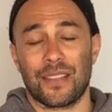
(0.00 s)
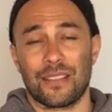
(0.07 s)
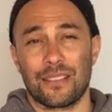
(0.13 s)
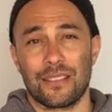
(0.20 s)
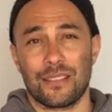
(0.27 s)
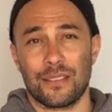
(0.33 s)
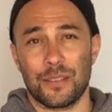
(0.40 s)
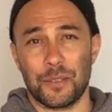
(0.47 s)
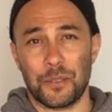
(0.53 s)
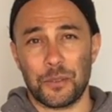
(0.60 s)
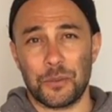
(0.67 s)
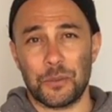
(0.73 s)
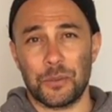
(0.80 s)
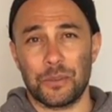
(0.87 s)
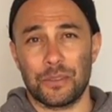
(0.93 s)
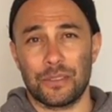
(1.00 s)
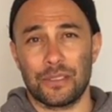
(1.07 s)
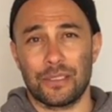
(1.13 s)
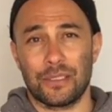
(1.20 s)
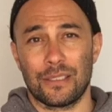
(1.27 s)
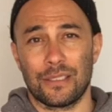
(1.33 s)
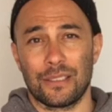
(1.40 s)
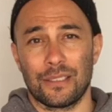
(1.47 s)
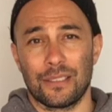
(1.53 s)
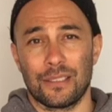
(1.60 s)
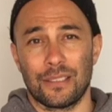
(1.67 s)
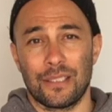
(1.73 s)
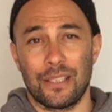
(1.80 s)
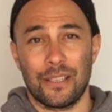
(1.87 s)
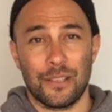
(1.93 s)
So
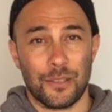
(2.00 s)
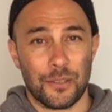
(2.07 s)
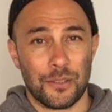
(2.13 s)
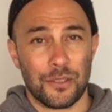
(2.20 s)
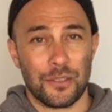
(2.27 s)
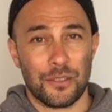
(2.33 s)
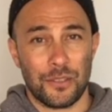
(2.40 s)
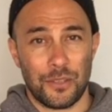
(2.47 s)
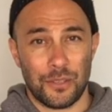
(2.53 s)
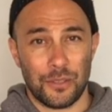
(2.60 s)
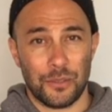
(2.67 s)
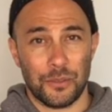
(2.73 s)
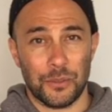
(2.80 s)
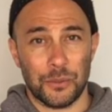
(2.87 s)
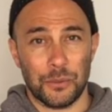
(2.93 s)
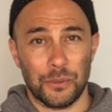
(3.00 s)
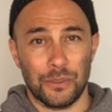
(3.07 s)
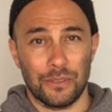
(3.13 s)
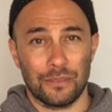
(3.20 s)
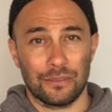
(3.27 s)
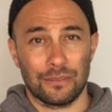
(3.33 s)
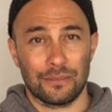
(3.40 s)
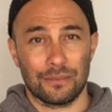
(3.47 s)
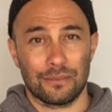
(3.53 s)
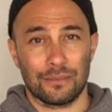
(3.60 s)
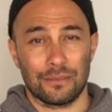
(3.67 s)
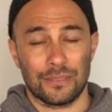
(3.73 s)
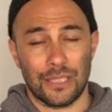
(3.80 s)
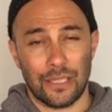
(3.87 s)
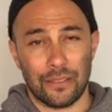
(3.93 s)
here's to
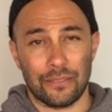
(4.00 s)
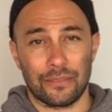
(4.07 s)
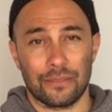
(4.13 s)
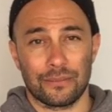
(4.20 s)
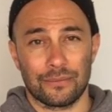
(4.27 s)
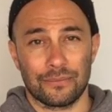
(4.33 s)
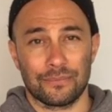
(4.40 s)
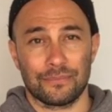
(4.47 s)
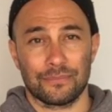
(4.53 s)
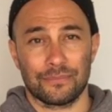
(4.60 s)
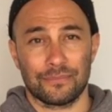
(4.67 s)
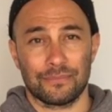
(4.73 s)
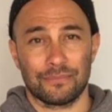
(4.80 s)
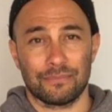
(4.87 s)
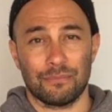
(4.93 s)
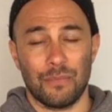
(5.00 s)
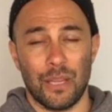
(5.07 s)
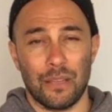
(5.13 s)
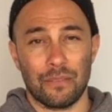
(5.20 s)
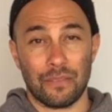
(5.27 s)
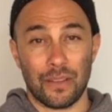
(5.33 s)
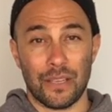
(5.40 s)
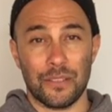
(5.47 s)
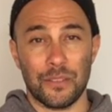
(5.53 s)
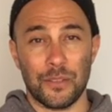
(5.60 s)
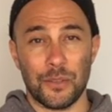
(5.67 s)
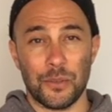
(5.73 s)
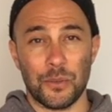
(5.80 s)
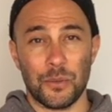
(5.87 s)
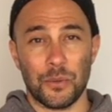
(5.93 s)
life. May it find
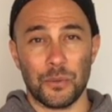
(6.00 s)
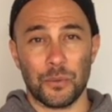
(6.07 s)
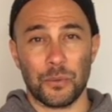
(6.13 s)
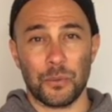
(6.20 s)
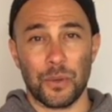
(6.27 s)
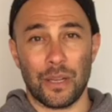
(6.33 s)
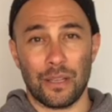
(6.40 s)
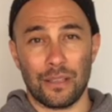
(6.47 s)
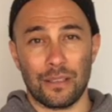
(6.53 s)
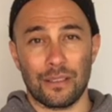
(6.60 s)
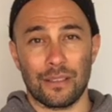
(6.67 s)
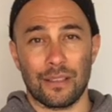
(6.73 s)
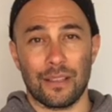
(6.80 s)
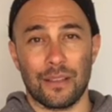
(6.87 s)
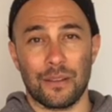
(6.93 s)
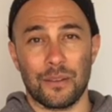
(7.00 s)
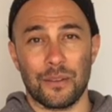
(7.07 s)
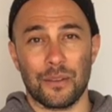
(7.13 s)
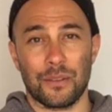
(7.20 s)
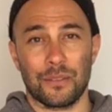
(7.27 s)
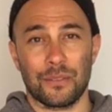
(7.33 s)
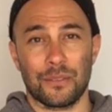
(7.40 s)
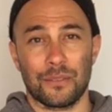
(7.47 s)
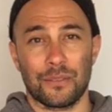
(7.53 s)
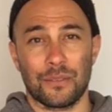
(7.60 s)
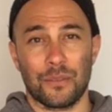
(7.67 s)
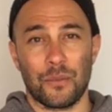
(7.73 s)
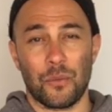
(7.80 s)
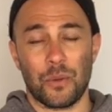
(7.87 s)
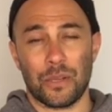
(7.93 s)
you well and
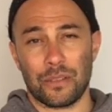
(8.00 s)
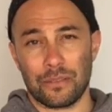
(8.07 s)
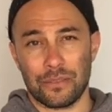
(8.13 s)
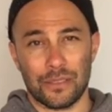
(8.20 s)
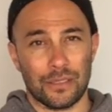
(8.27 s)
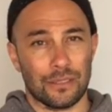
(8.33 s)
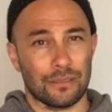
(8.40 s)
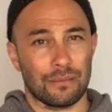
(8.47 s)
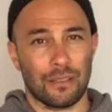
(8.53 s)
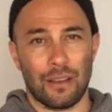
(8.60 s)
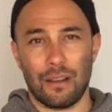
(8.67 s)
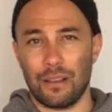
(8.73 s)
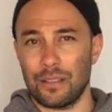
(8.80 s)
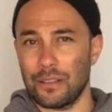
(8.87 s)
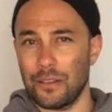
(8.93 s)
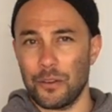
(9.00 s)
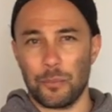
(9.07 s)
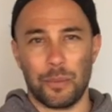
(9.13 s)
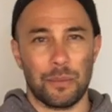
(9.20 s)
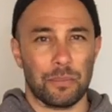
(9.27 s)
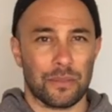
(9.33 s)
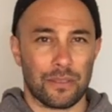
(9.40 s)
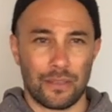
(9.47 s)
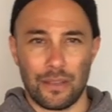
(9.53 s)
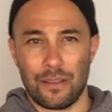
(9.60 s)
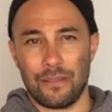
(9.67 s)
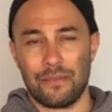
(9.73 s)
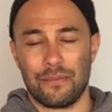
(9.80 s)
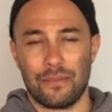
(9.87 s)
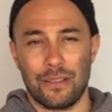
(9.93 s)
wonderful, all of your people
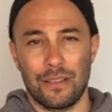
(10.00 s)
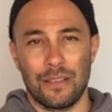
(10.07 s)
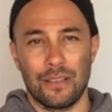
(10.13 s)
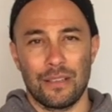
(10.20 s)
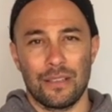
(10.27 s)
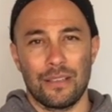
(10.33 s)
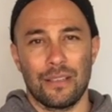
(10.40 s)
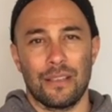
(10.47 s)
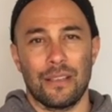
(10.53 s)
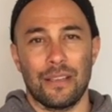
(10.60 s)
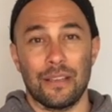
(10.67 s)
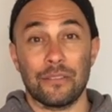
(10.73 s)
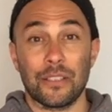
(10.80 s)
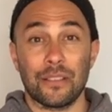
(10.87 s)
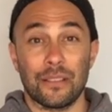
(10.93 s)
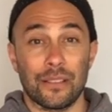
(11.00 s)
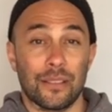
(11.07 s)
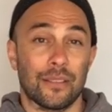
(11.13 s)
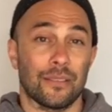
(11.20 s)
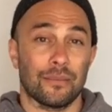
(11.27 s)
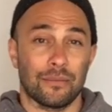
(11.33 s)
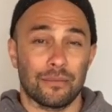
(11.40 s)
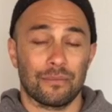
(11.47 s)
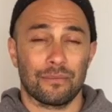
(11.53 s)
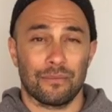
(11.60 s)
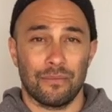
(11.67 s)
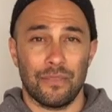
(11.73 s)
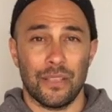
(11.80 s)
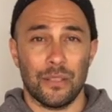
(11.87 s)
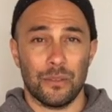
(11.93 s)
safe, and everything
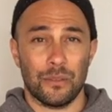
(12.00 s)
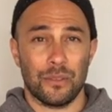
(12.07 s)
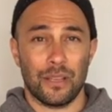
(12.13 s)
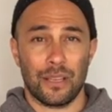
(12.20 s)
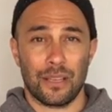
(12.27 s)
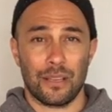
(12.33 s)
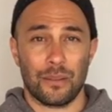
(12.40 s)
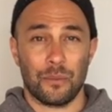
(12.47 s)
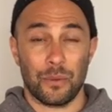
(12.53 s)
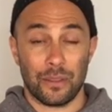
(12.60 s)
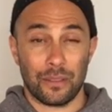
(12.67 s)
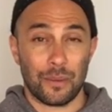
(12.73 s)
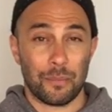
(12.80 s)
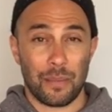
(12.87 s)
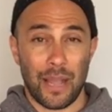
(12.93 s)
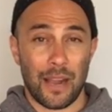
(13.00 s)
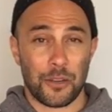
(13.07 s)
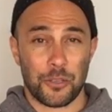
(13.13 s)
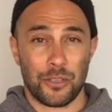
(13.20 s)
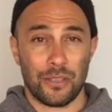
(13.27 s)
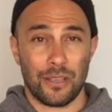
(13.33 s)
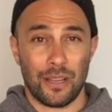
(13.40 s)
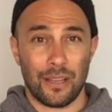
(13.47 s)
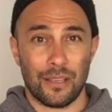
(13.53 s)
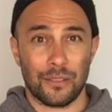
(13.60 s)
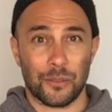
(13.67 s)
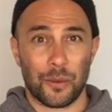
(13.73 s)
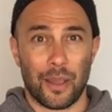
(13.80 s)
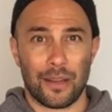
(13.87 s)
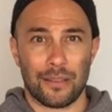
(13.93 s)
viewed with compassion and
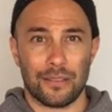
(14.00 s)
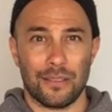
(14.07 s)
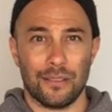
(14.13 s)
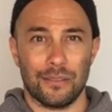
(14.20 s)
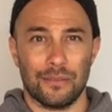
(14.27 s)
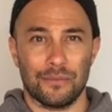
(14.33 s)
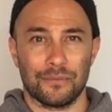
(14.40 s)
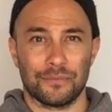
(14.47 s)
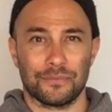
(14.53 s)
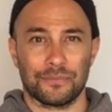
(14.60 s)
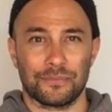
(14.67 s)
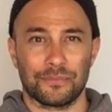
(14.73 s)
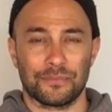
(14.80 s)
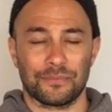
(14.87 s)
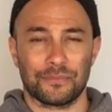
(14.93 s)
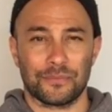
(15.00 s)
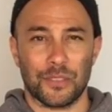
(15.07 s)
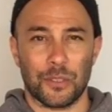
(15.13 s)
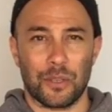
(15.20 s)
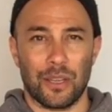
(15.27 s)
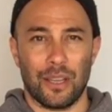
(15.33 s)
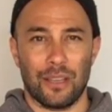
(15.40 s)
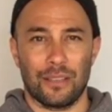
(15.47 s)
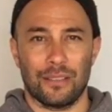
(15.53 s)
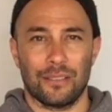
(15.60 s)
gratitude. Okay.